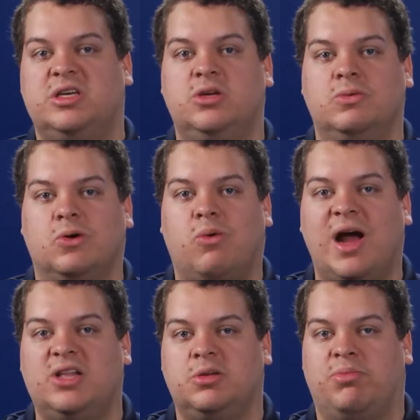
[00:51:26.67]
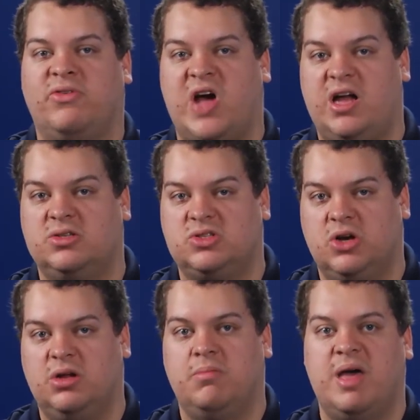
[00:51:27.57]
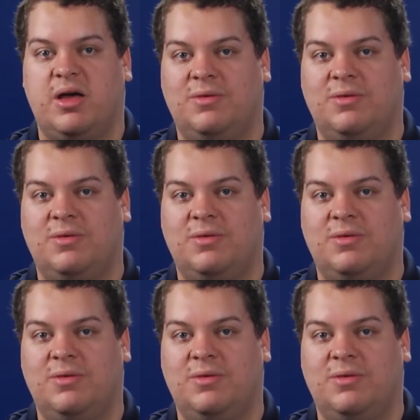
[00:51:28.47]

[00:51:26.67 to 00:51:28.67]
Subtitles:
you're required to provide a certain amount